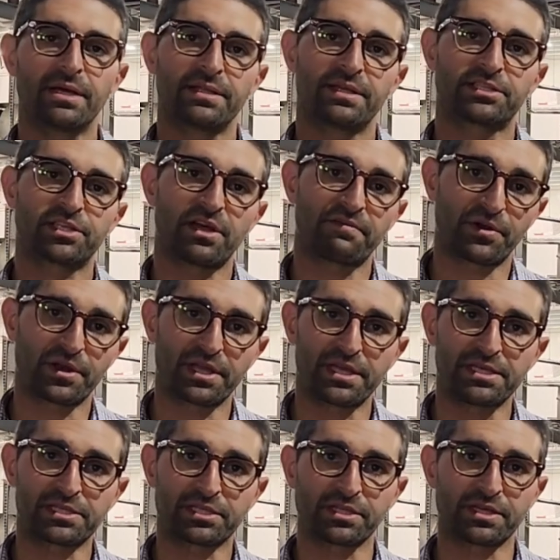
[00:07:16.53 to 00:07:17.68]
They saw very
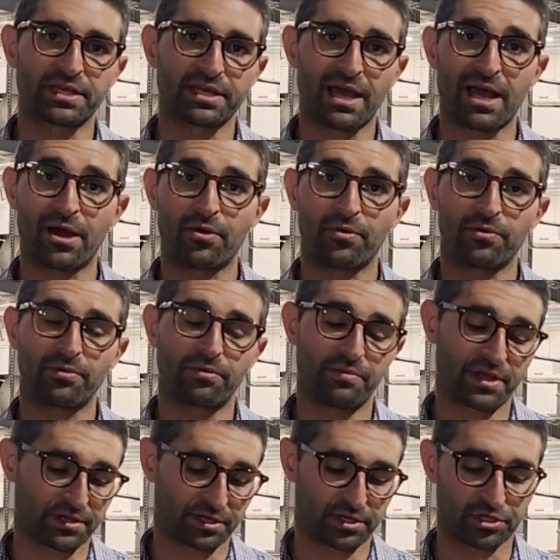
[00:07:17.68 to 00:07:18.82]
easily how
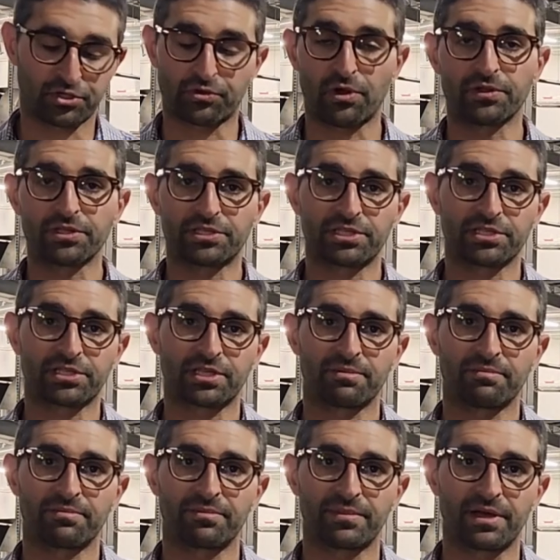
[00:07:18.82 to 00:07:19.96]
we could control the
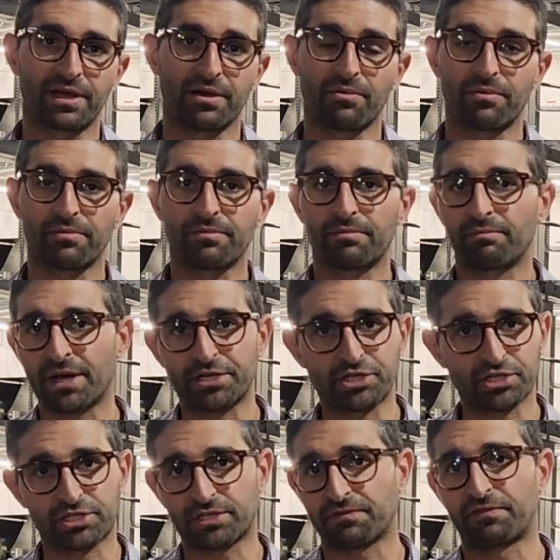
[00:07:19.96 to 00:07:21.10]
system by
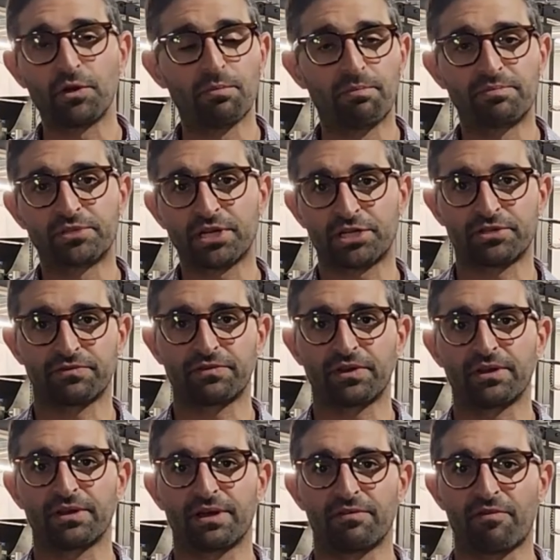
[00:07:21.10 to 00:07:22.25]
just a few touch of
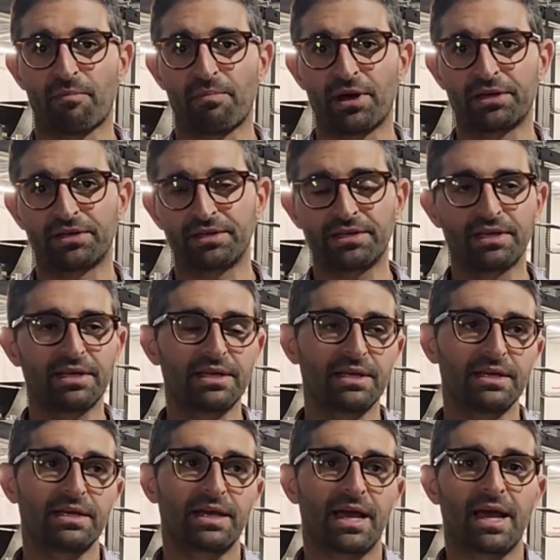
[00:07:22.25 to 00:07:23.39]
a button,
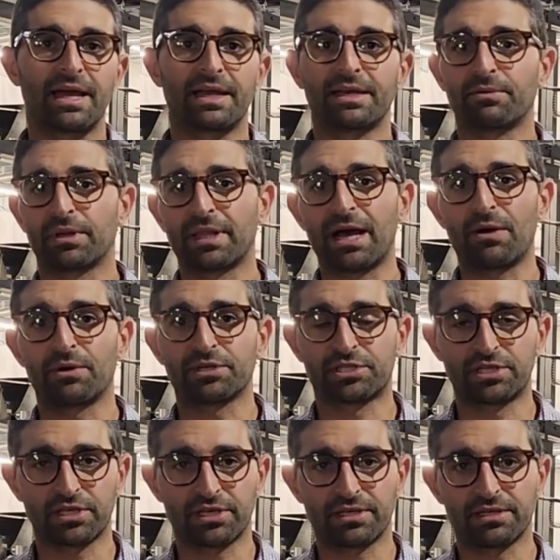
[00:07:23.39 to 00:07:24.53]
and it would allow us
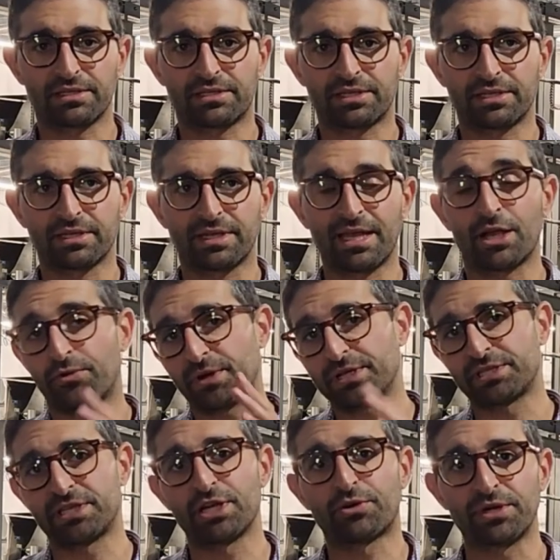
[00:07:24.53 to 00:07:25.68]
to increase,
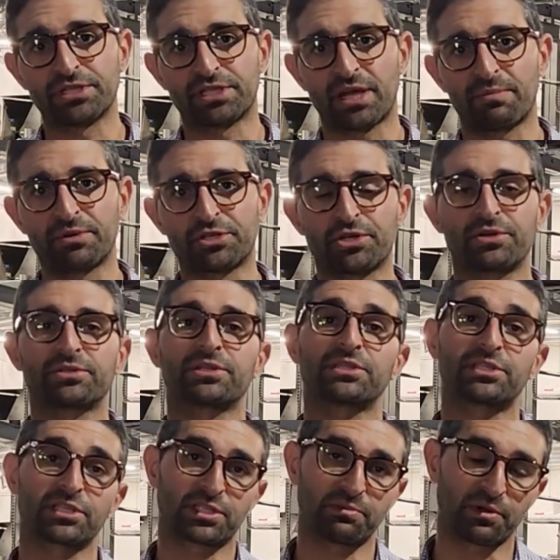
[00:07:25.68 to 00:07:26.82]
decrease temperatures. The
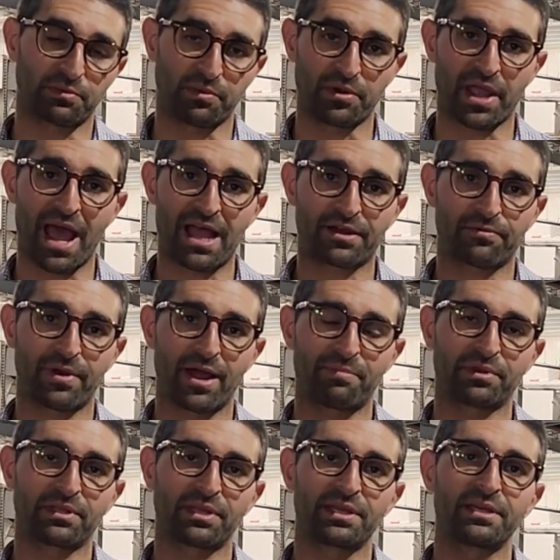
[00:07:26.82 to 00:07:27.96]
system would react
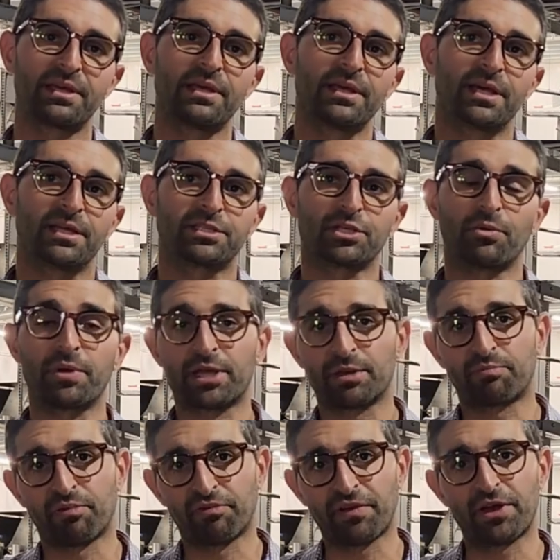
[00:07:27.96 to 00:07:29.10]
rapidly, and so we
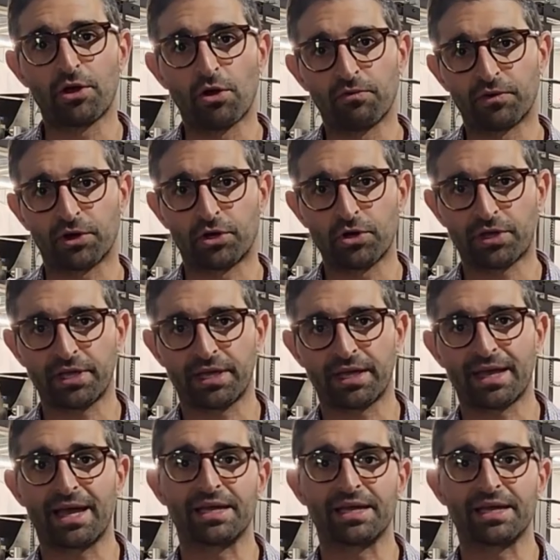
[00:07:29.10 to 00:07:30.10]
could prevent overcooking